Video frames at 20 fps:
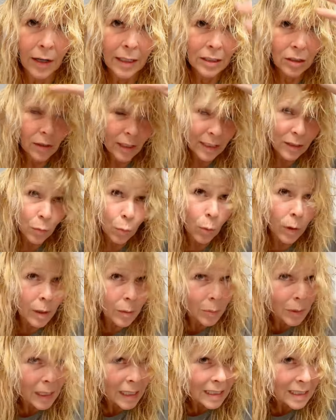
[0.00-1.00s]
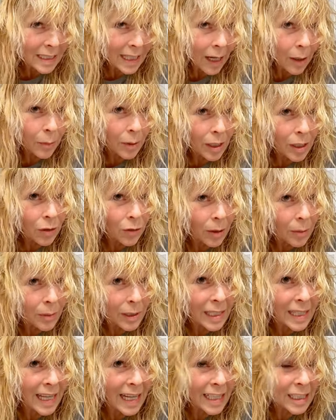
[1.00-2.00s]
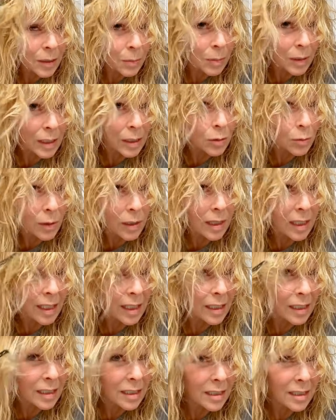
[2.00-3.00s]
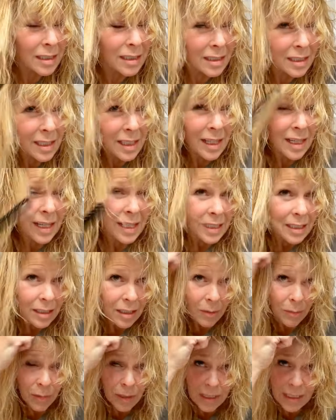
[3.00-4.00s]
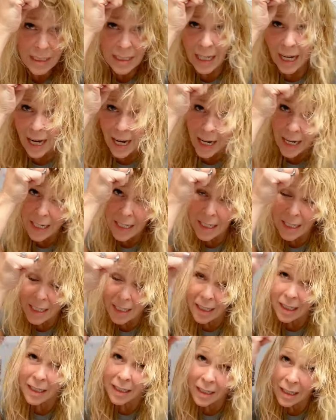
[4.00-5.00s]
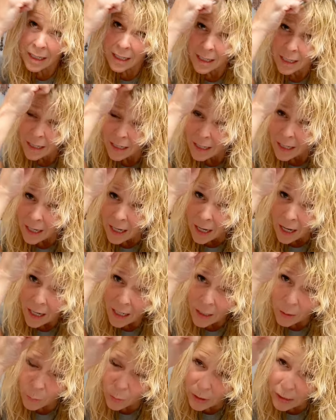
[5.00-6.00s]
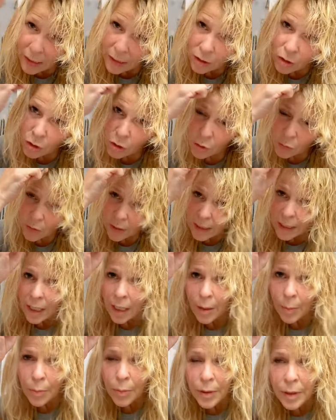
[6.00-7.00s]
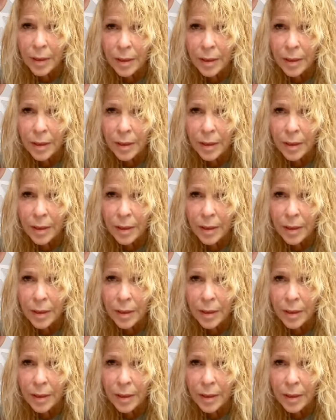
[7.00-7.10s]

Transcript: right, so that's one piece. Now I'm gonna grab the next piece with it. It's on the side. I'm gonna bring it straight up.